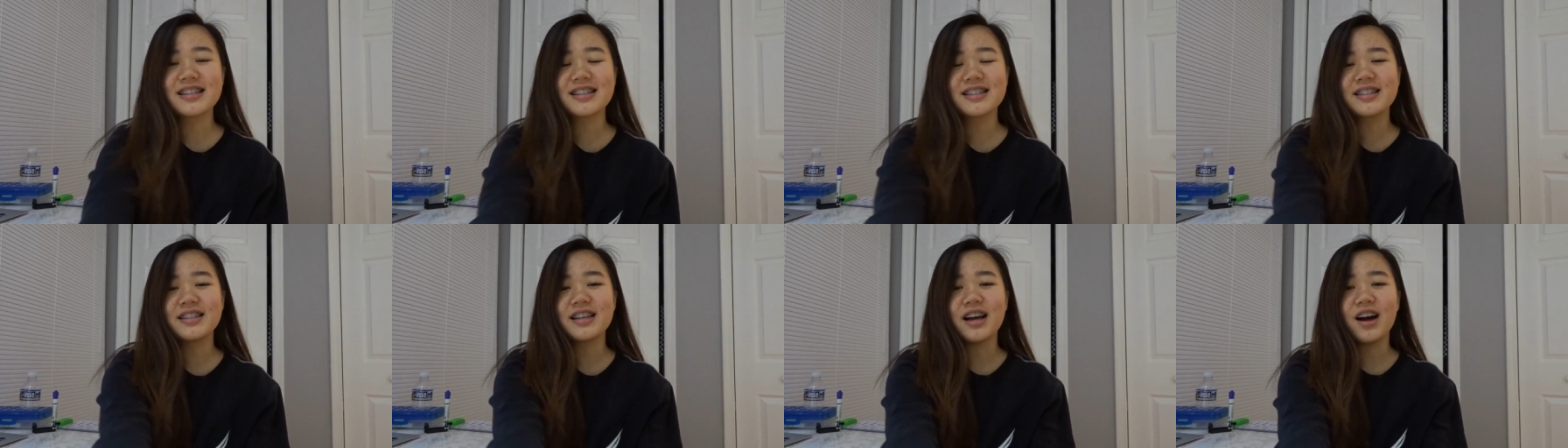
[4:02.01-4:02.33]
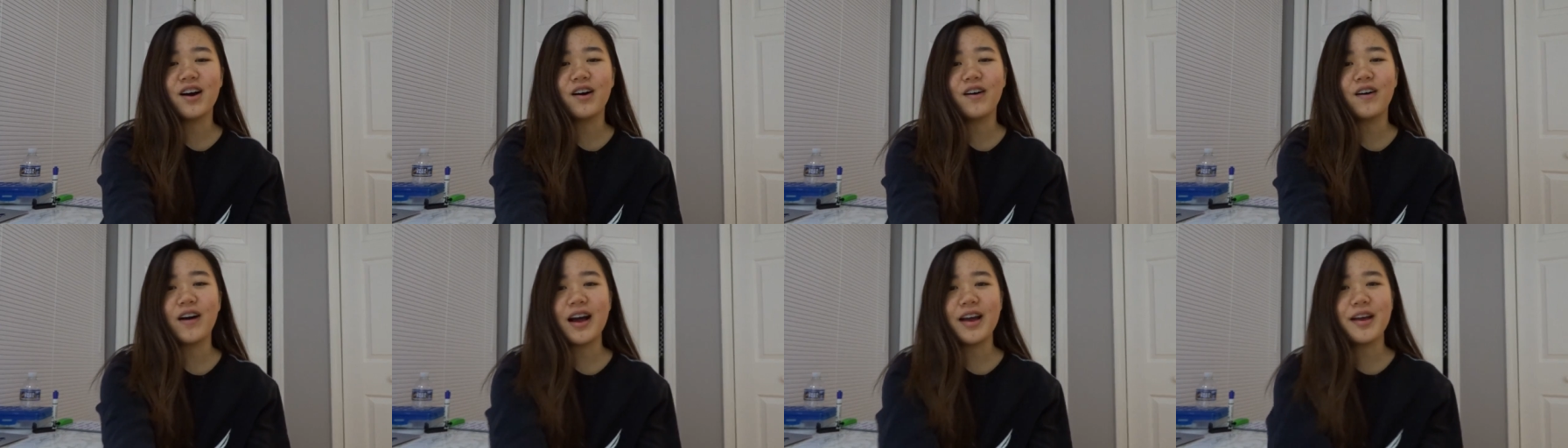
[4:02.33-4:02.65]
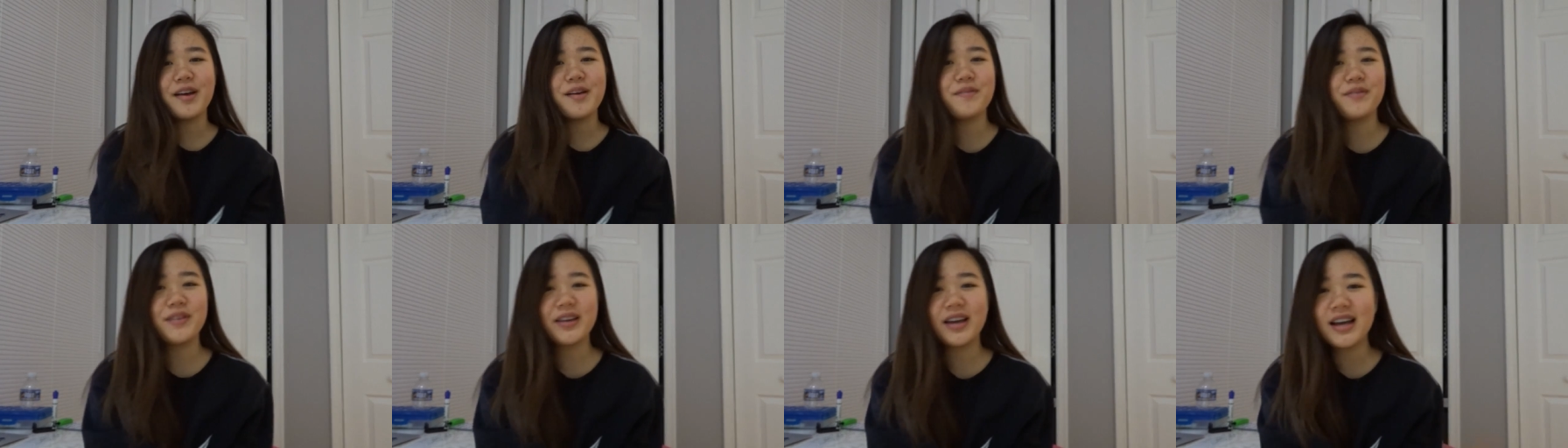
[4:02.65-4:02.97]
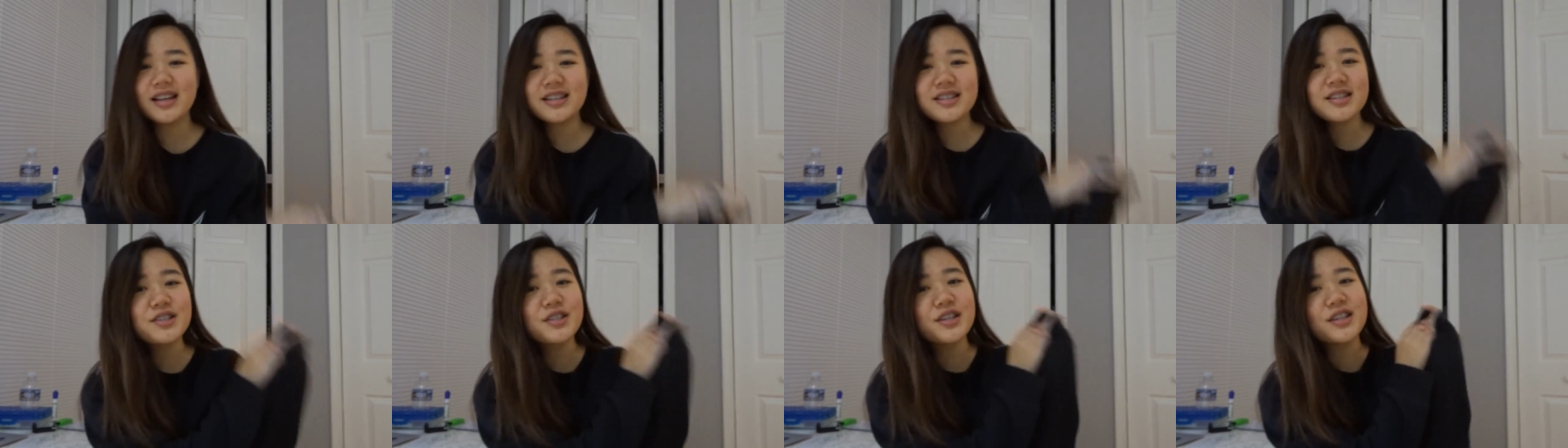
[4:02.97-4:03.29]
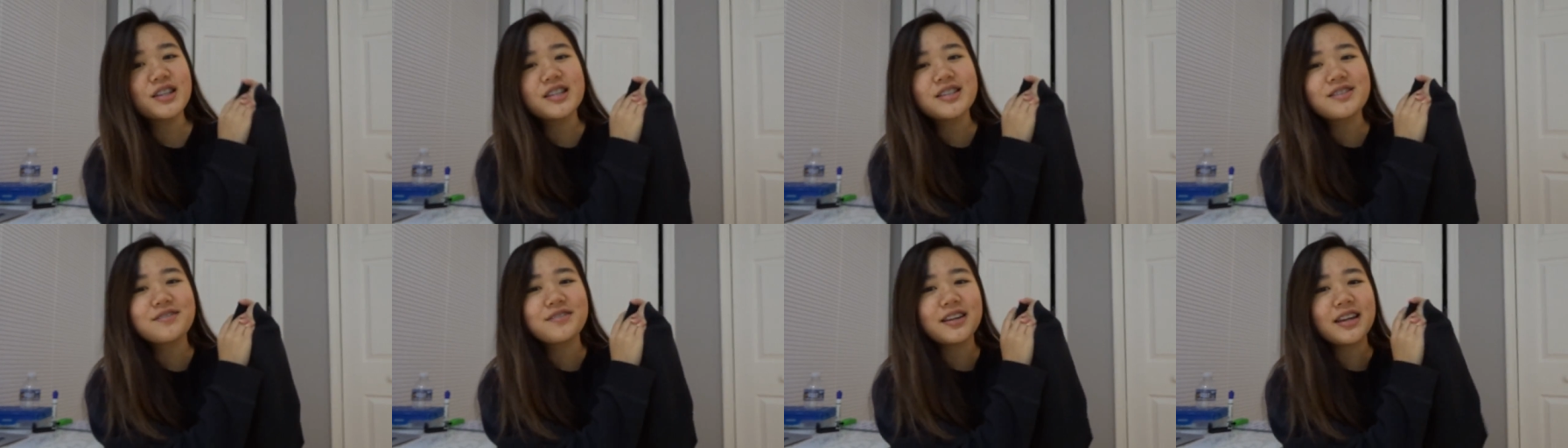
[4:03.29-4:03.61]
So I hope you guys enjoyed
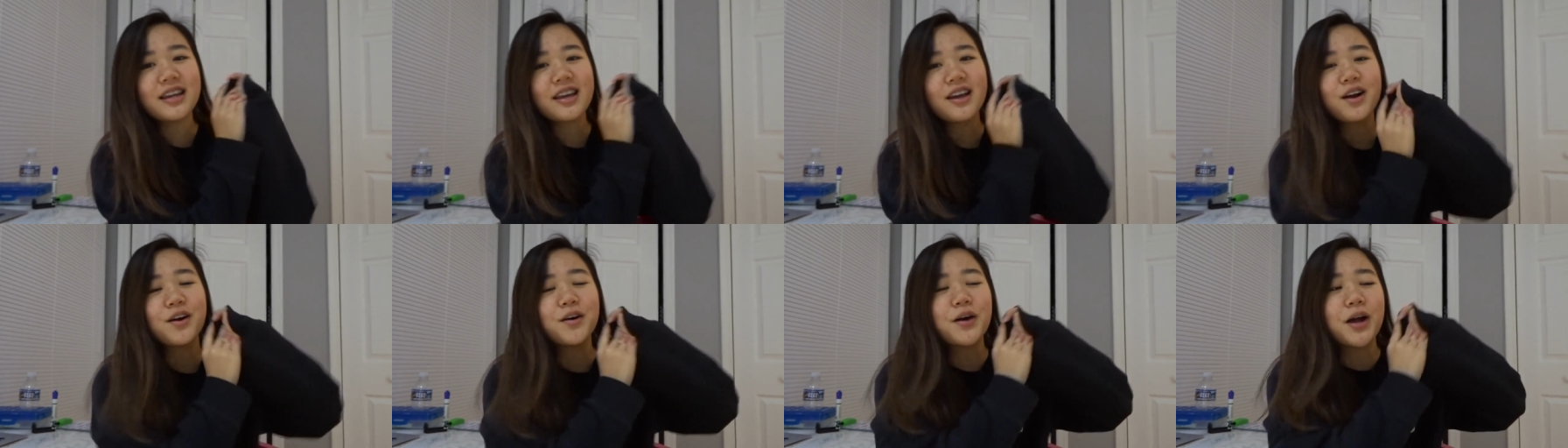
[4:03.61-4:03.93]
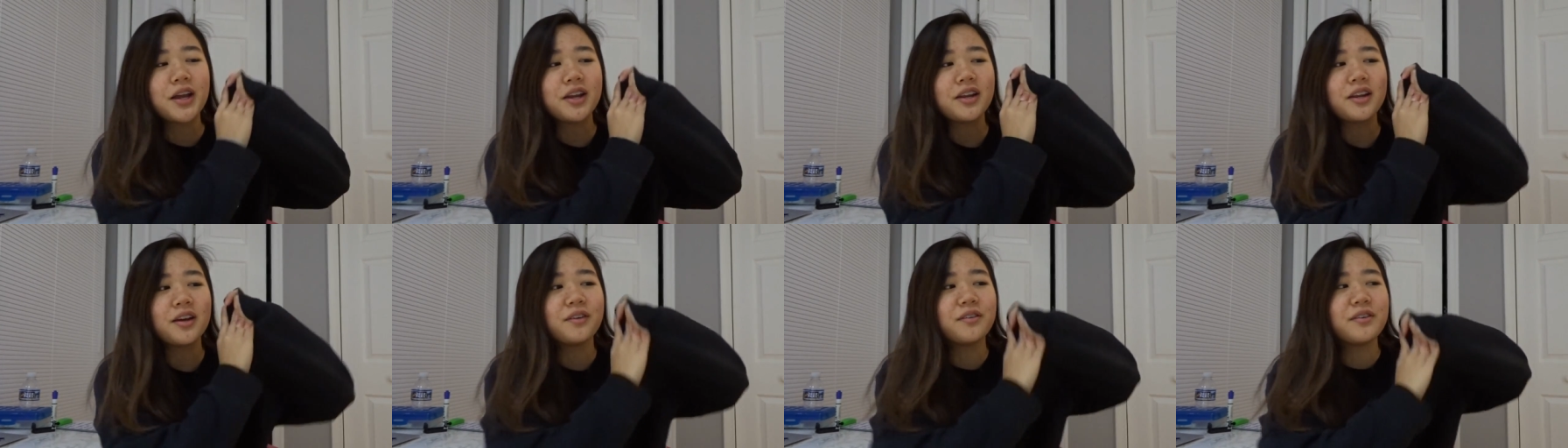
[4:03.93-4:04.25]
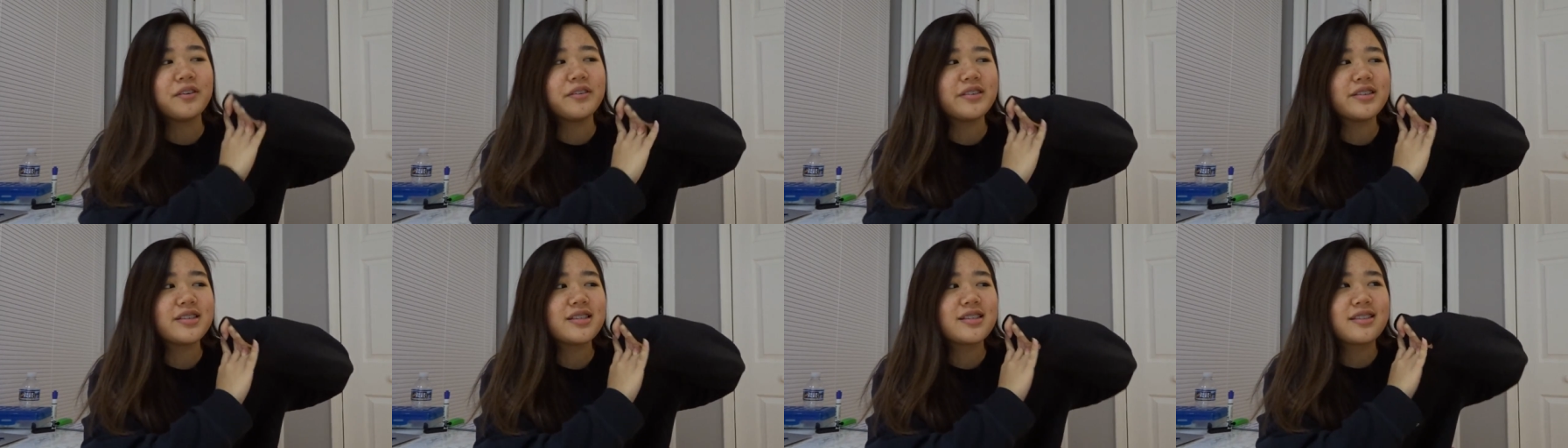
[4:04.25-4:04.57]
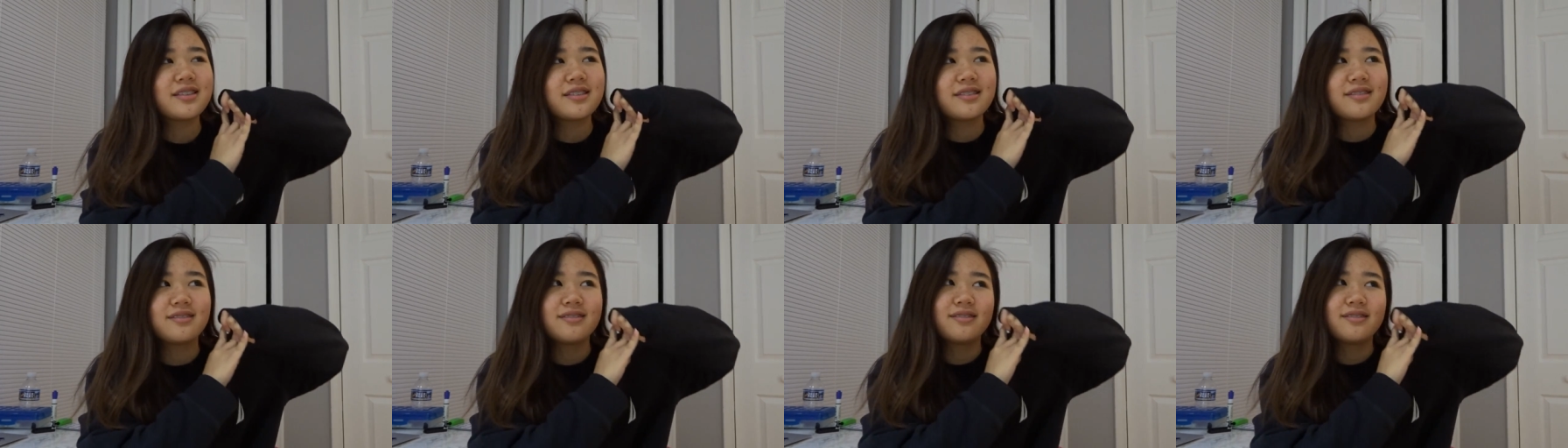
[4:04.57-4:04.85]
this video. I know it was